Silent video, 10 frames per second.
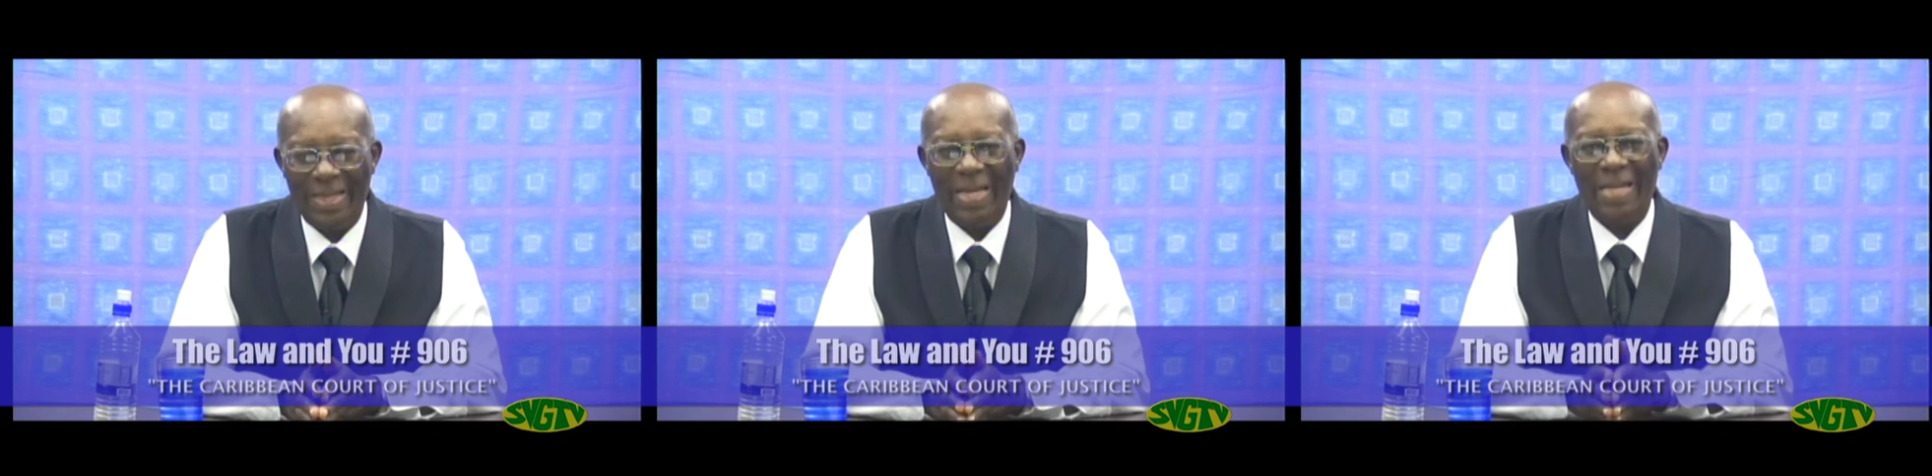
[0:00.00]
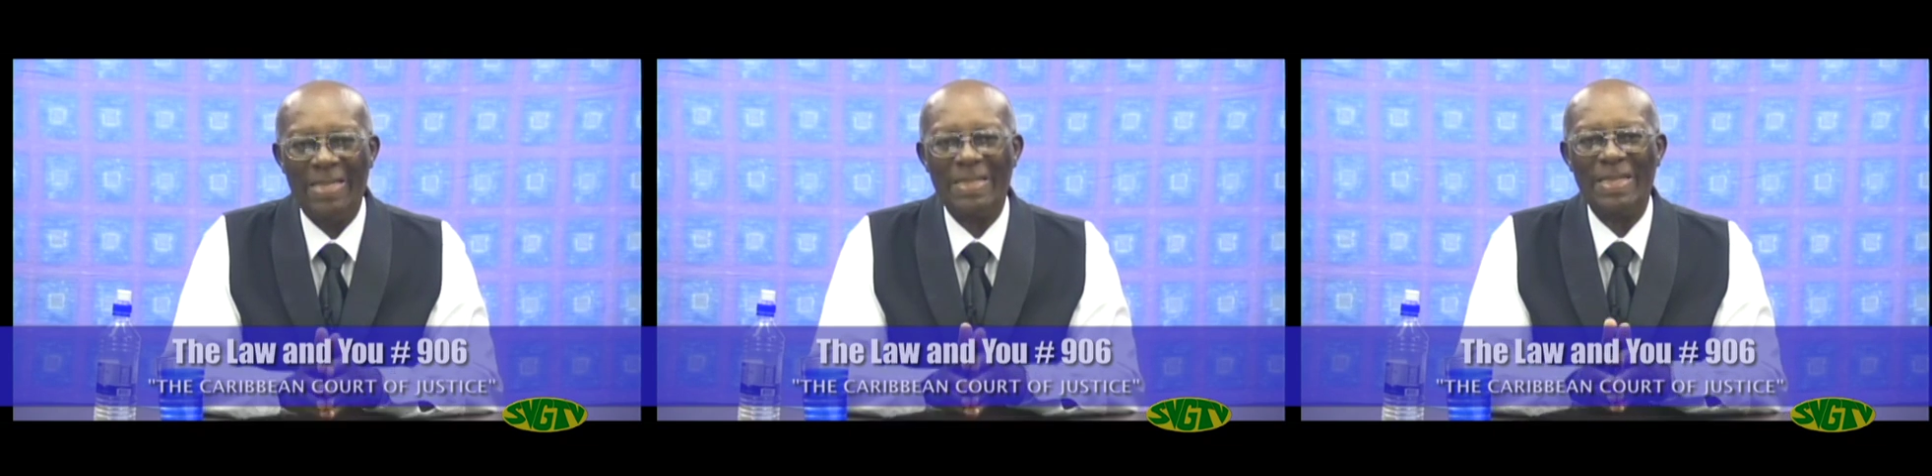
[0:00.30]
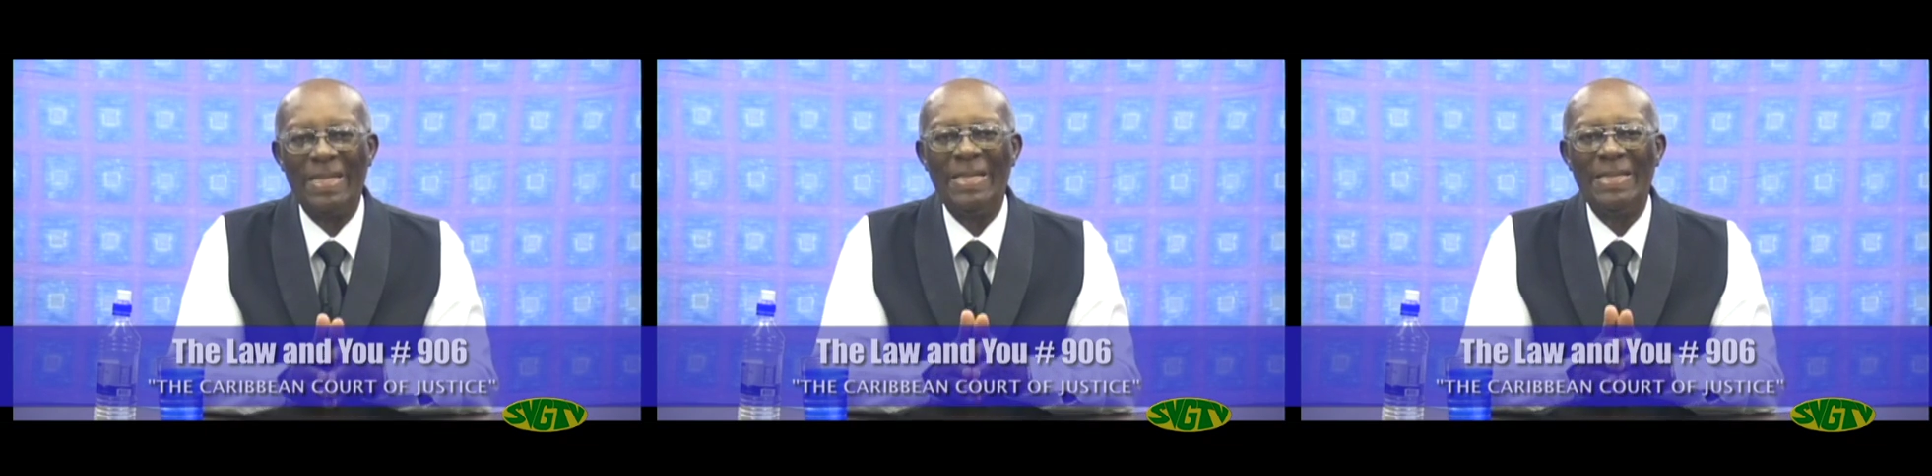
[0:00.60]
and
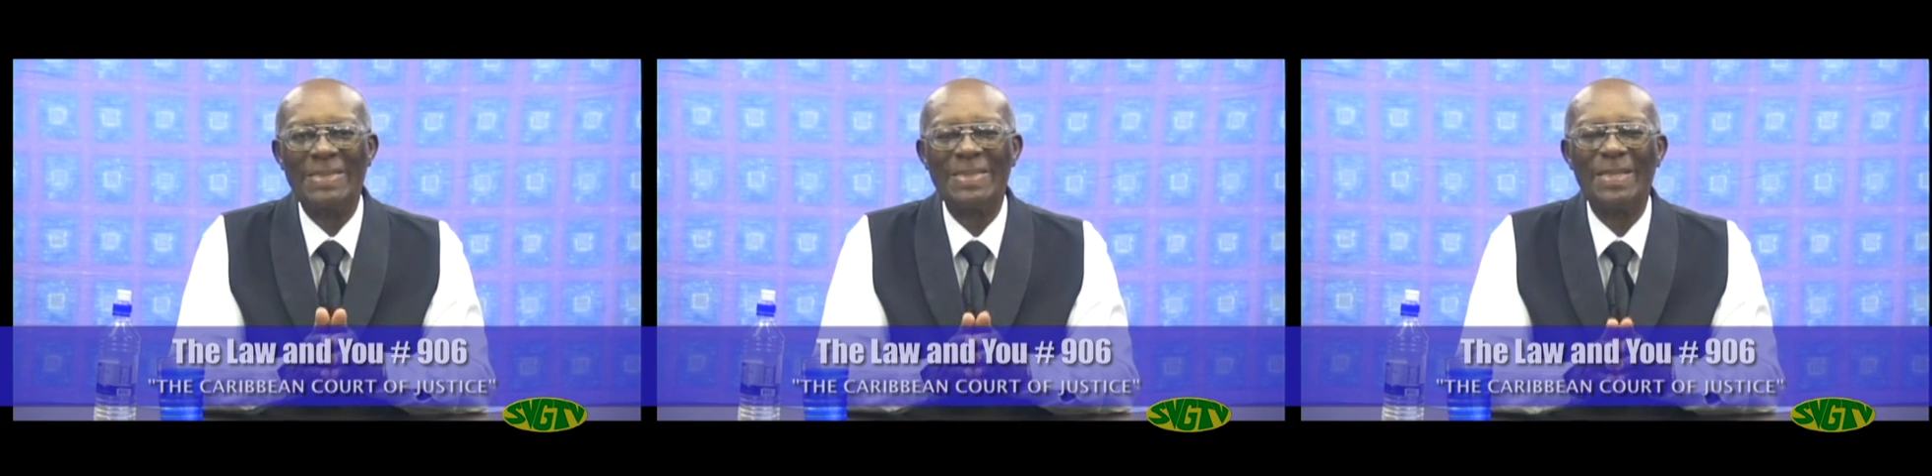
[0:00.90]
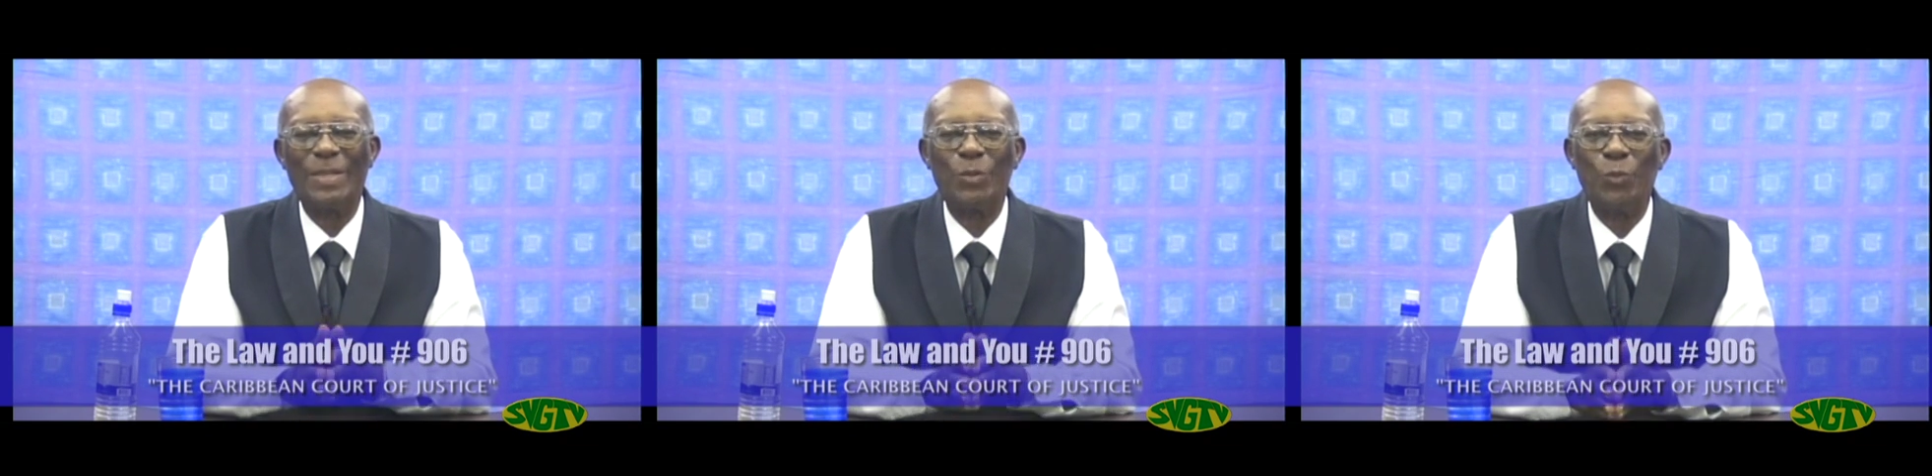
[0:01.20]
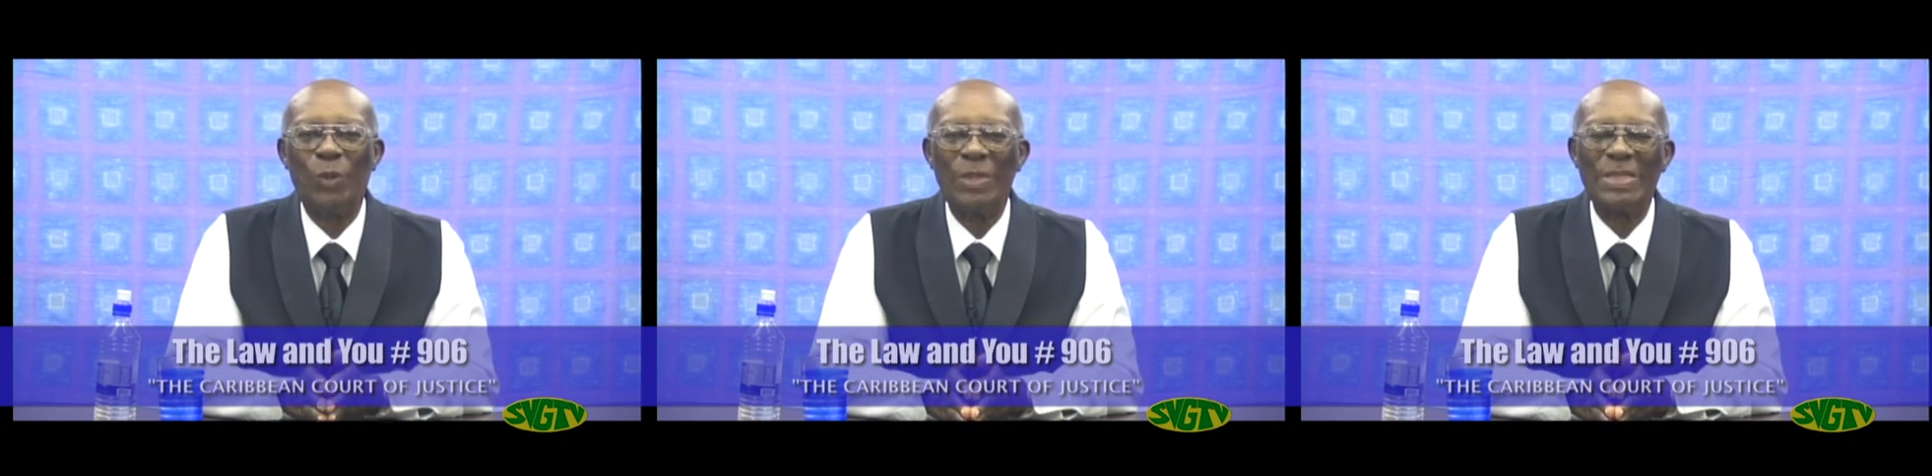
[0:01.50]
a litigant
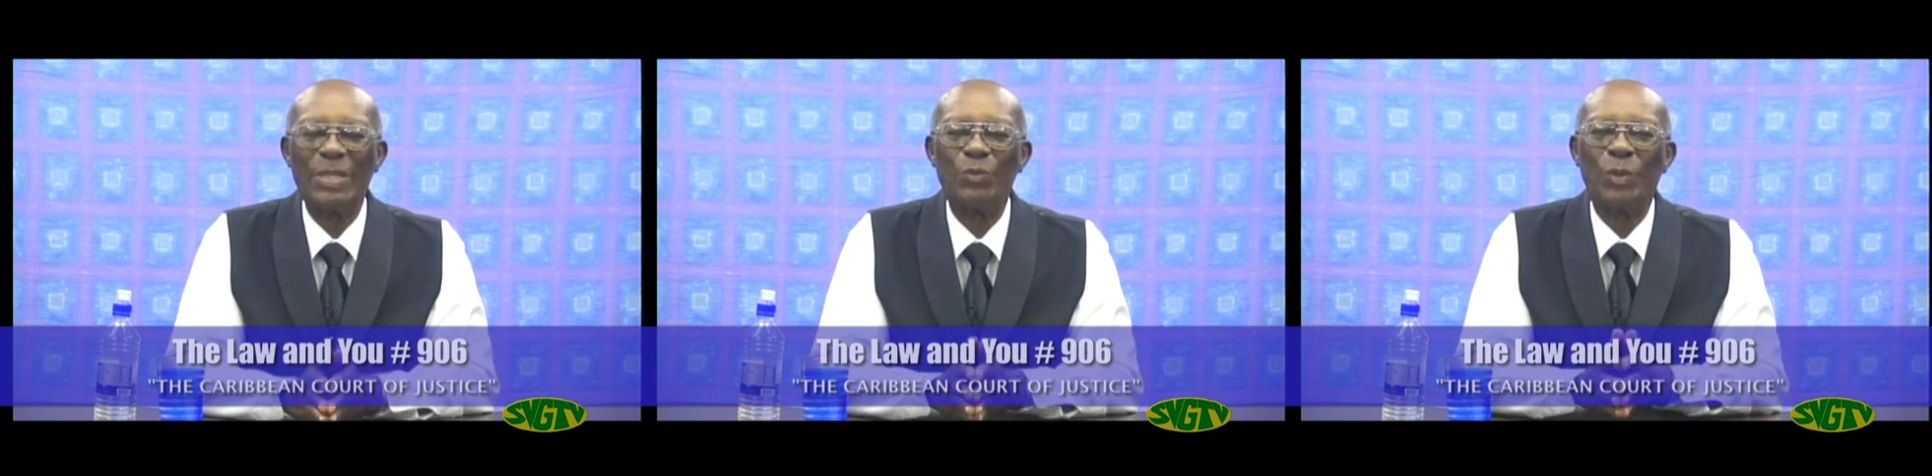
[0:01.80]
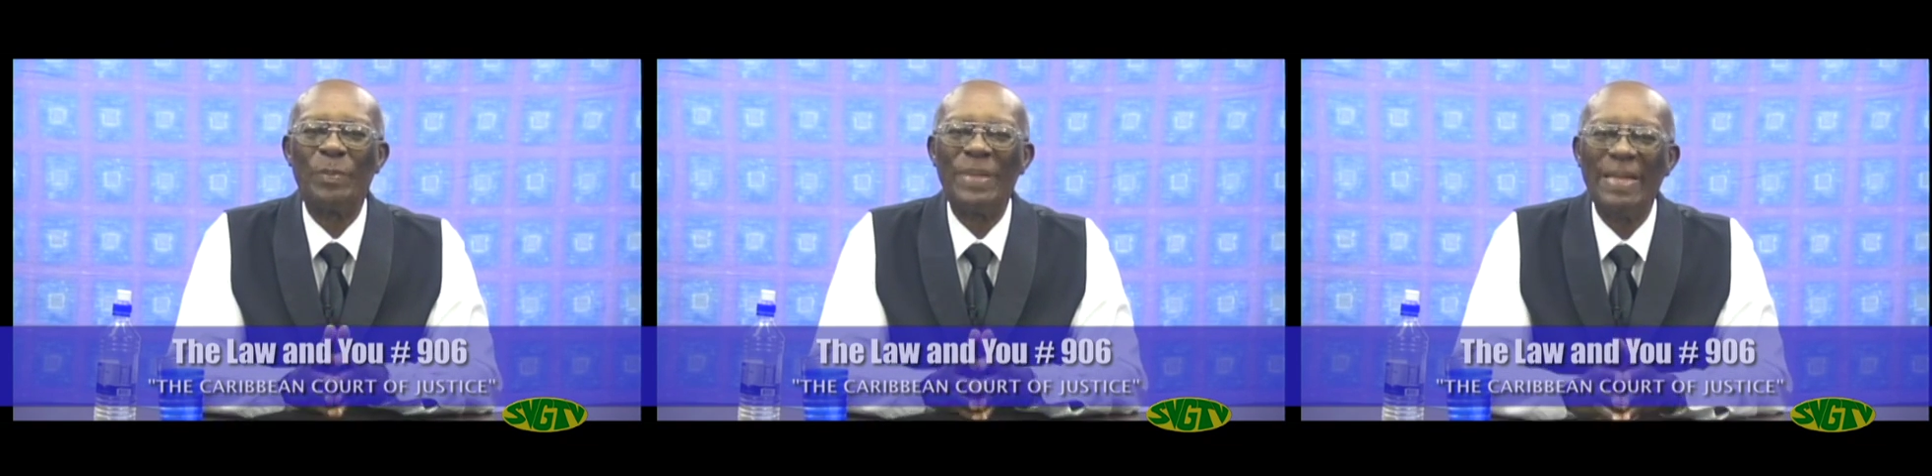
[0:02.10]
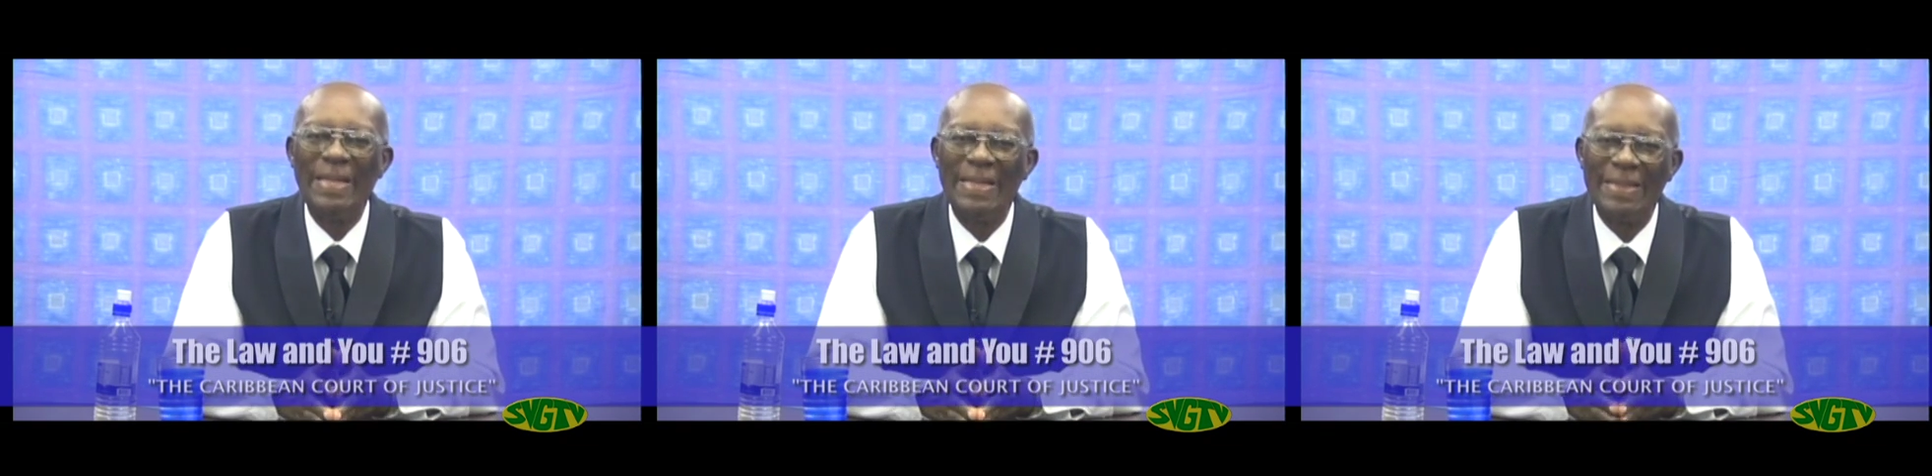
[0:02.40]
wanted to
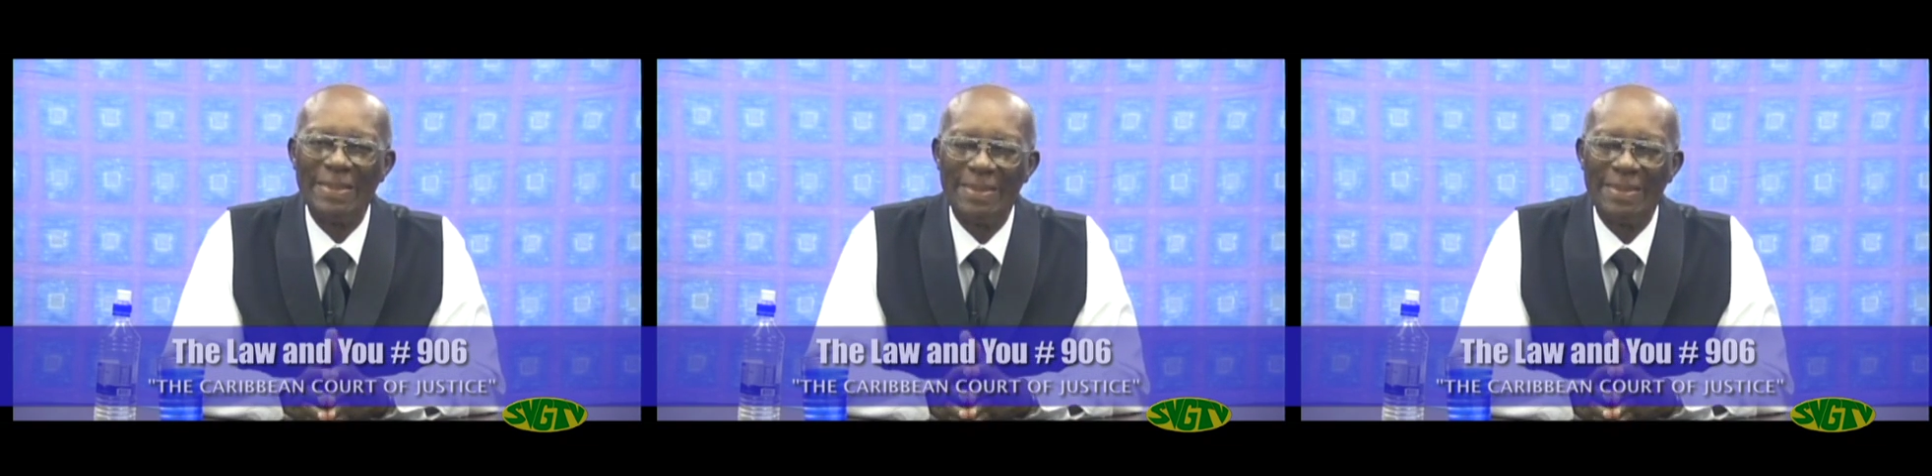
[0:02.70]
appeal,